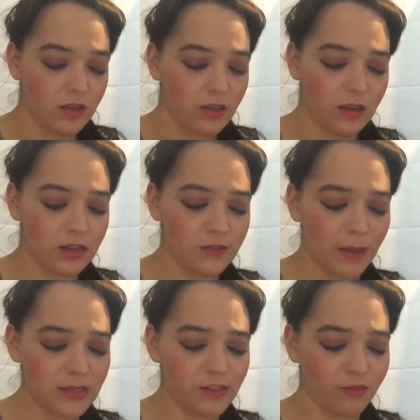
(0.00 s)
It is
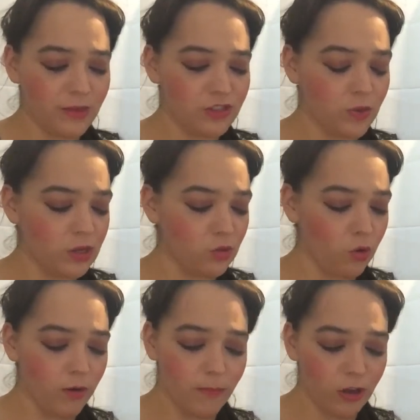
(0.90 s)
best for me to ignore
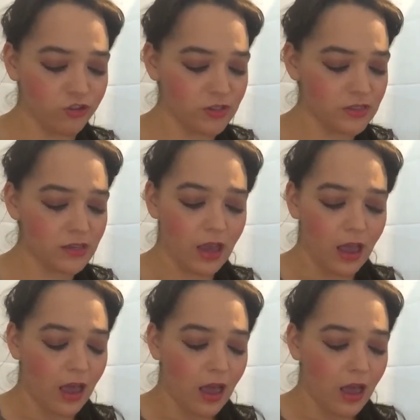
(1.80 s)
emotions.
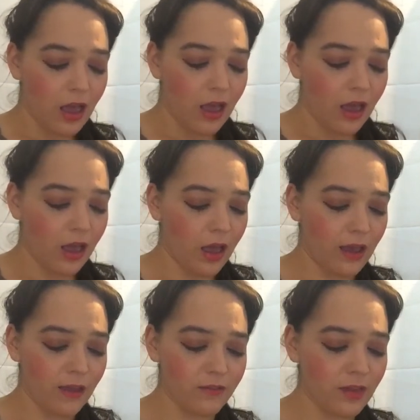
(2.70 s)
I
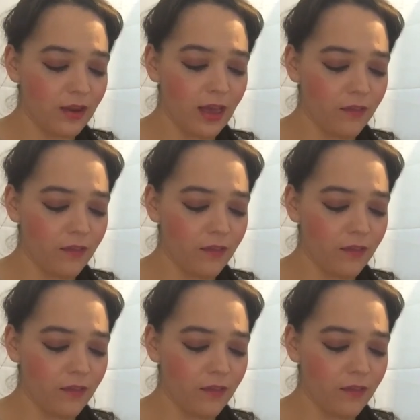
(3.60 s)
have not